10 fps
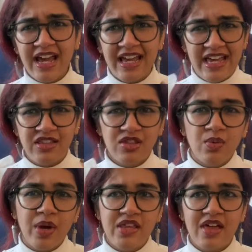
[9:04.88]
I hate the
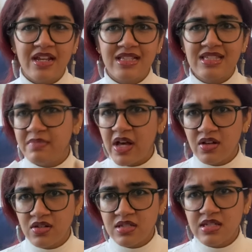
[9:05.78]
way that it
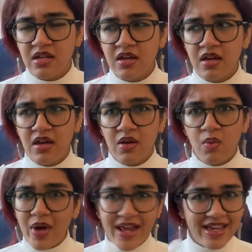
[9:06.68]
smells
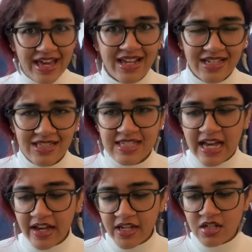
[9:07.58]
when I get
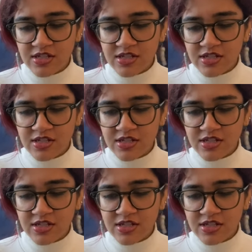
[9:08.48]
inside.